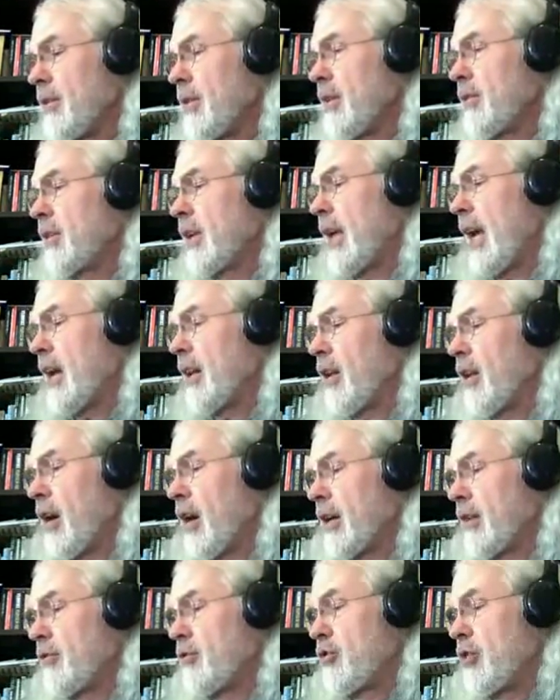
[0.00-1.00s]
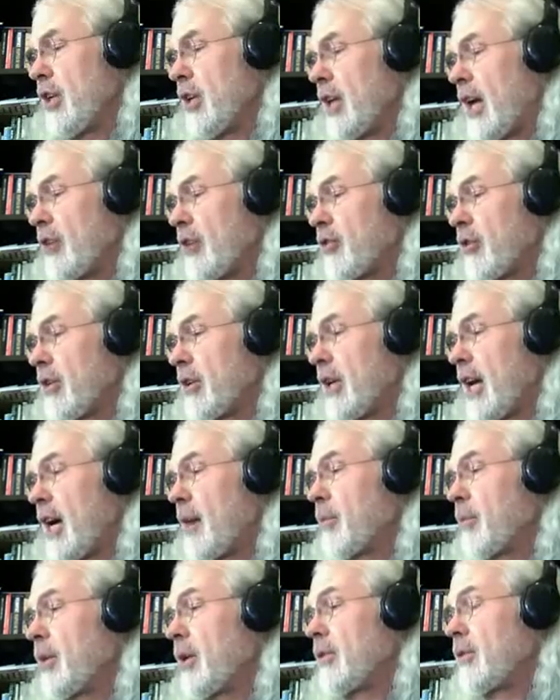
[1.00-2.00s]
see his catalog of geological
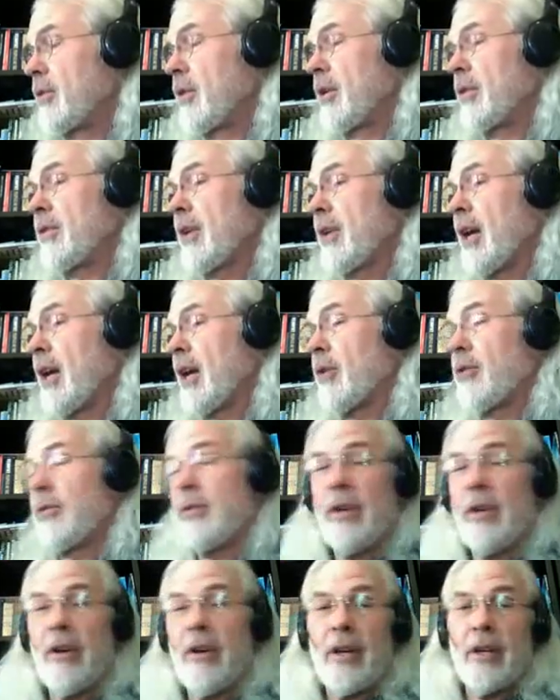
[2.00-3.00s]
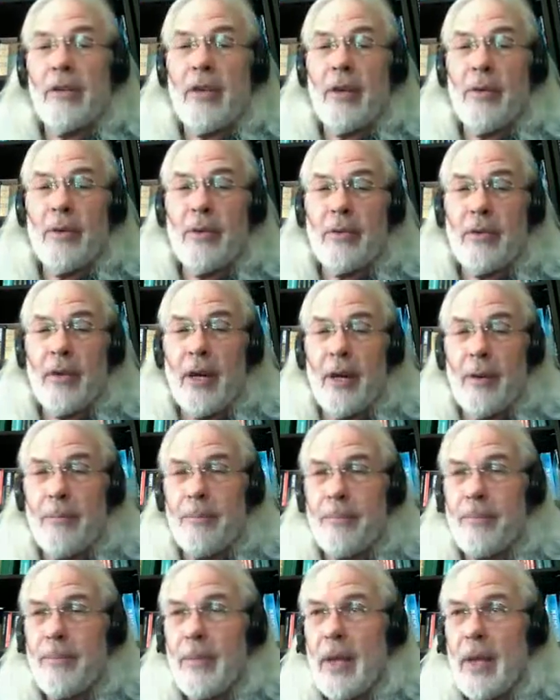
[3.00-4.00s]
anomalies. So this guy was serious. He was
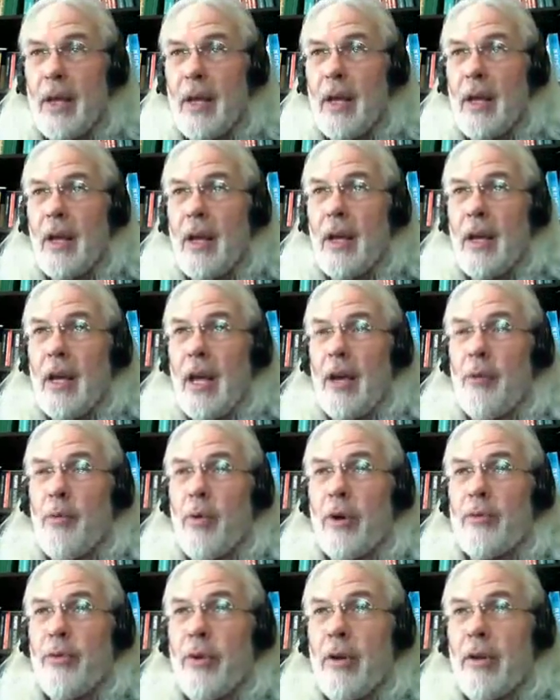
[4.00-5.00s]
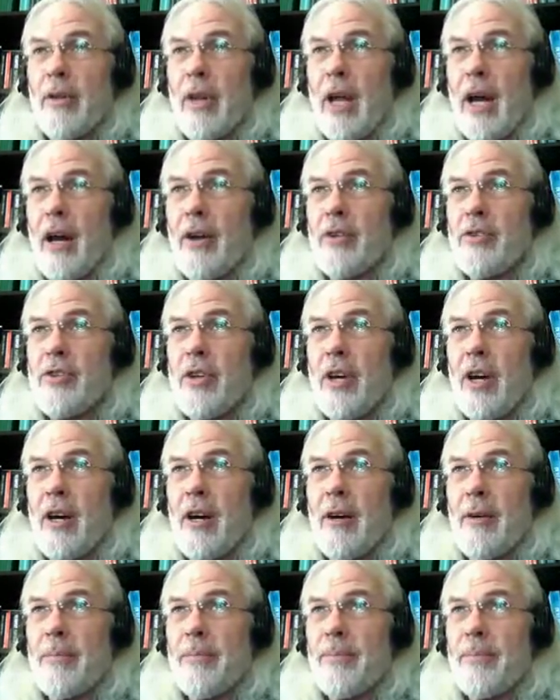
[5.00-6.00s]
he worked for a large
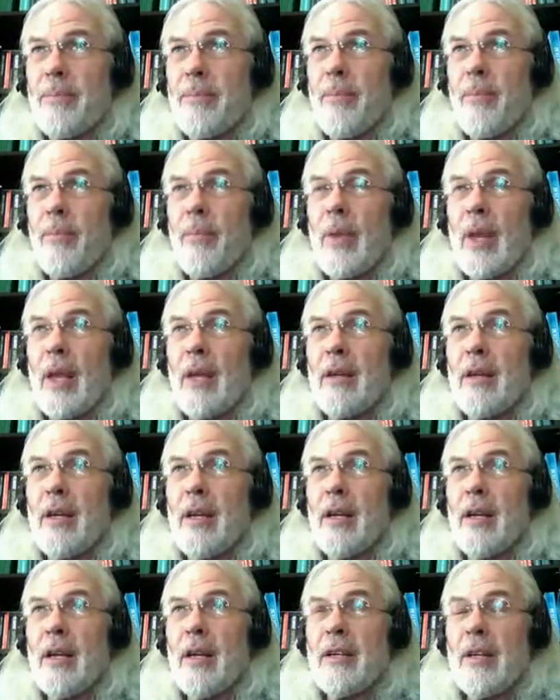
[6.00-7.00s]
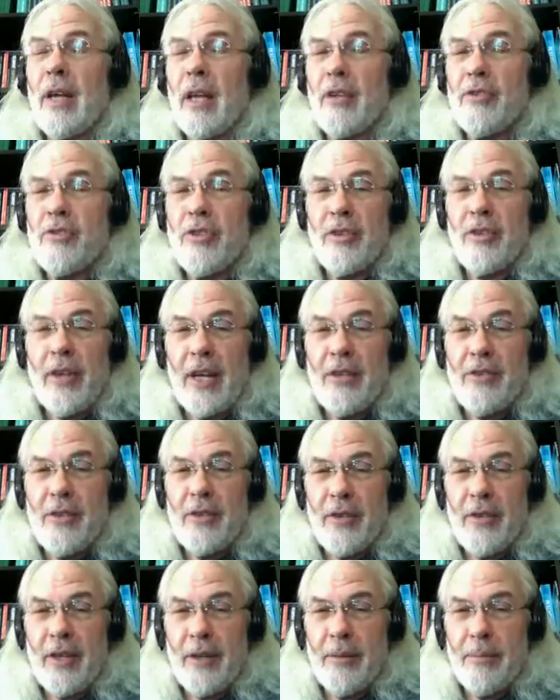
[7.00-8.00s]
intelligence
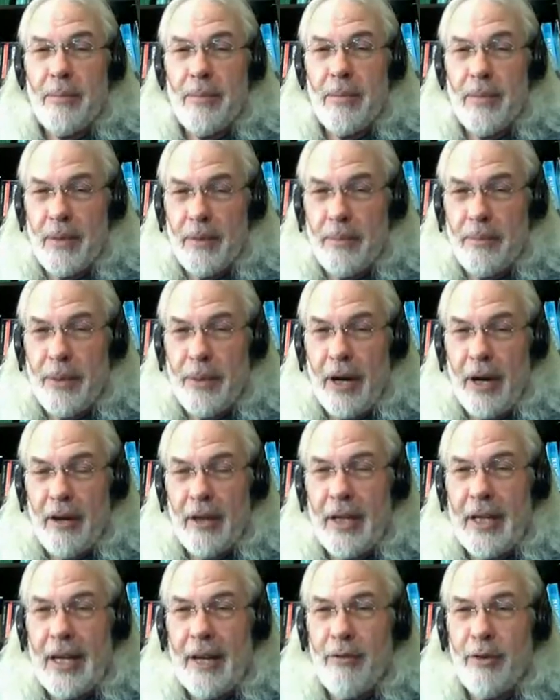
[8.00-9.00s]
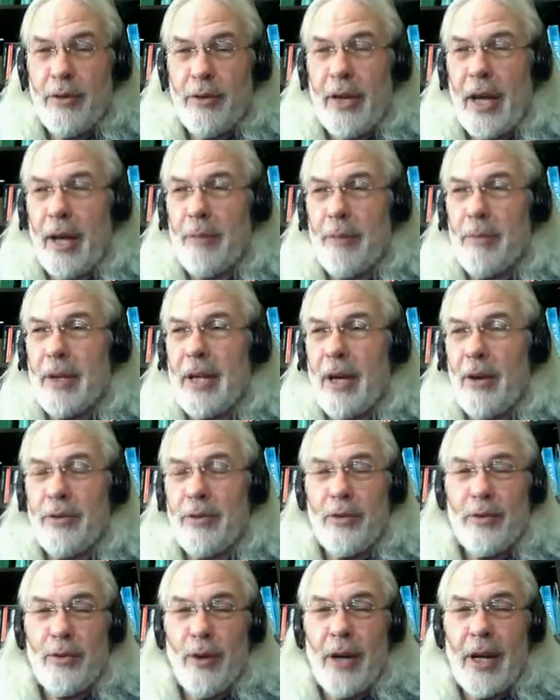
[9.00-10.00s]
agency. Apparently, he never said, but that was
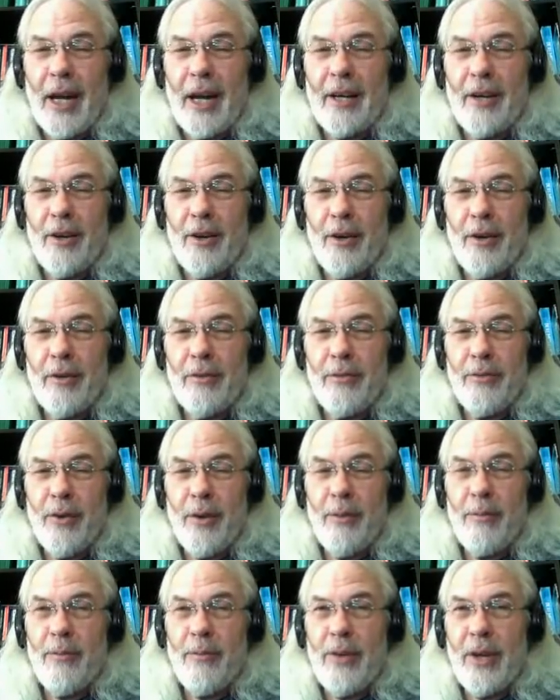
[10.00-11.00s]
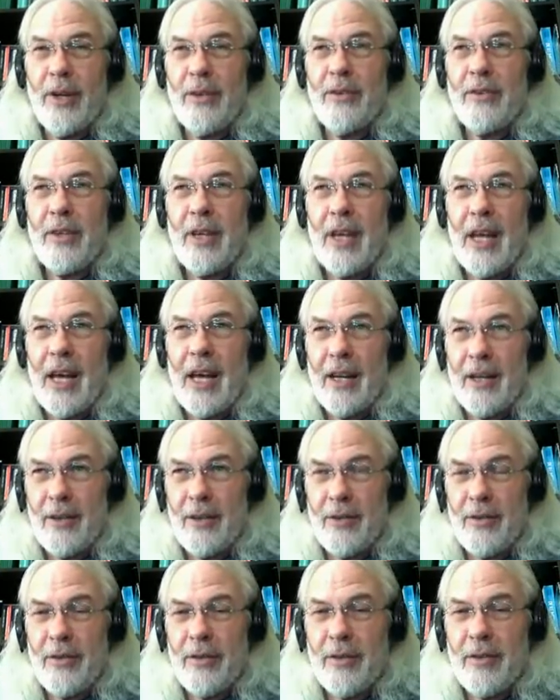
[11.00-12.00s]
a story I had heard from Vince
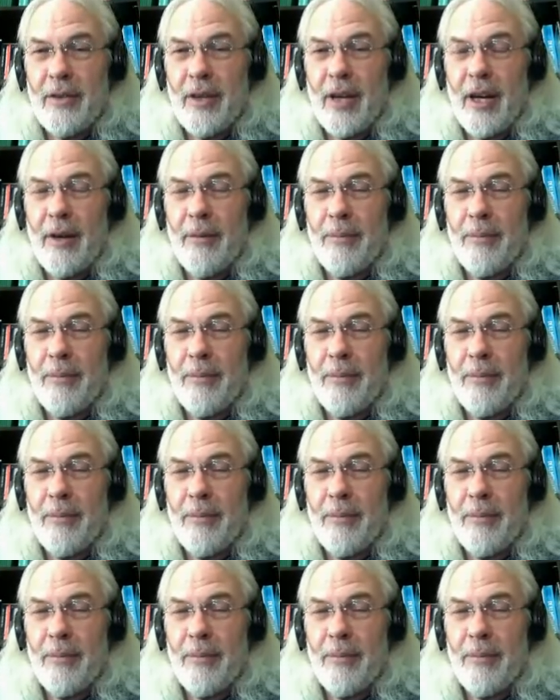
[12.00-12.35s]
Gaddis.